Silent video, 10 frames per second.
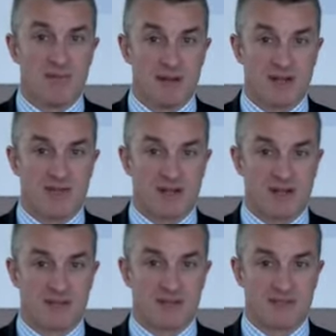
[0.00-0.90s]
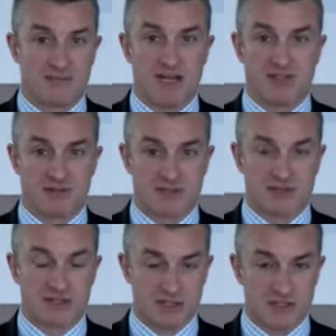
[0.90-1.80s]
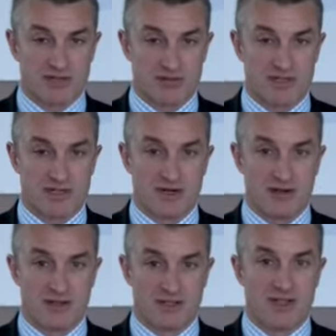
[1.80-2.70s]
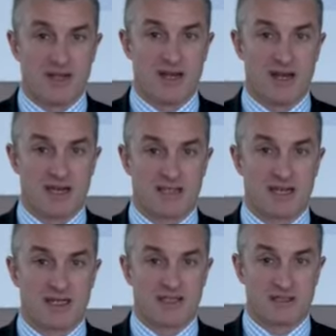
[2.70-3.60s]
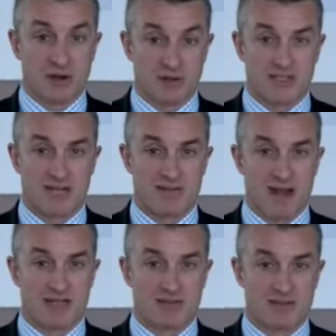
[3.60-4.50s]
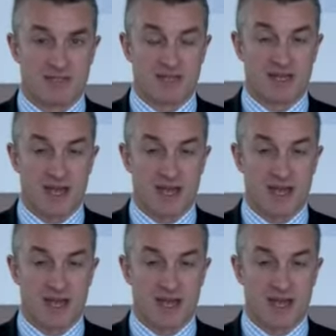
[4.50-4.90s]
Many of the company's major institutional shareholders are now starting to contact management and say,